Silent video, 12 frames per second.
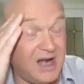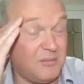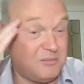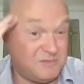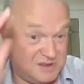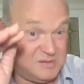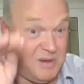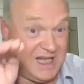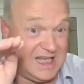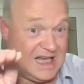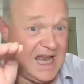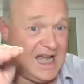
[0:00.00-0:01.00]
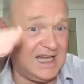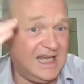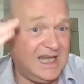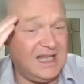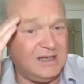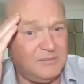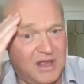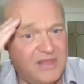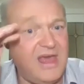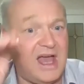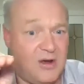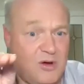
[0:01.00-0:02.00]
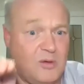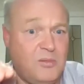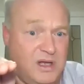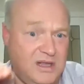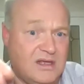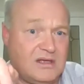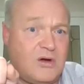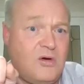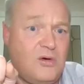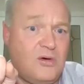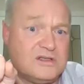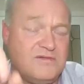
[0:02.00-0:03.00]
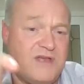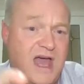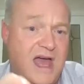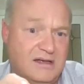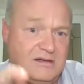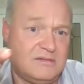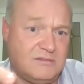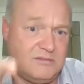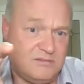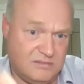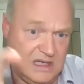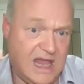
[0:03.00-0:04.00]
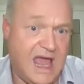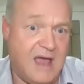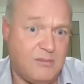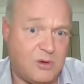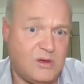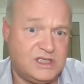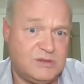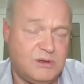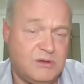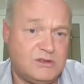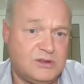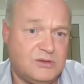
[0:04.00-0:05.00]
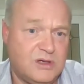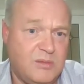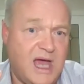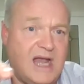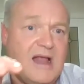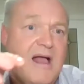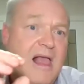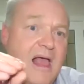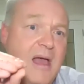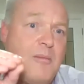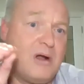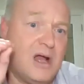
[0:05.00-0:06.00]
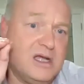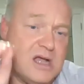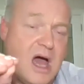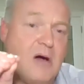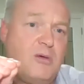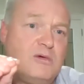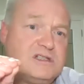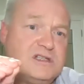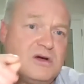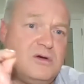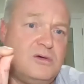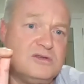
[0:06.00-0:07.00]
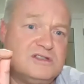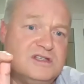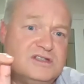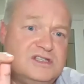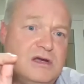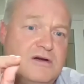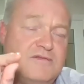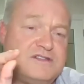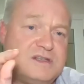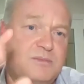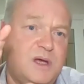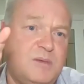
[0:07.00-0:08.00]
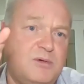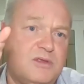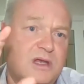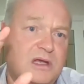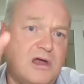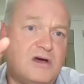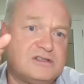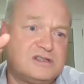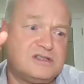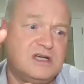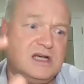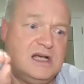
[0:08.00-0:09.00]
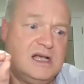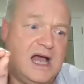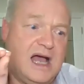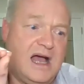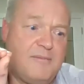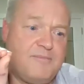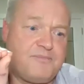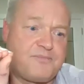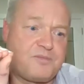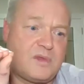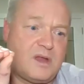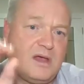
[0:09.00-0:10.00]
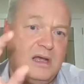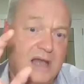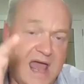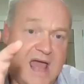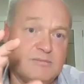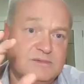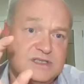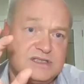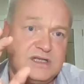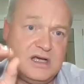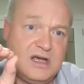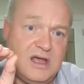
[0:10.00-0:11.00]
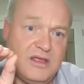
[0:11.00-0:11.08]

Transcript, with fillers: and I'm speculating here, but that could be the cause of that lamb question we were talking about. But I know it was the cause this year of some people that lost lambs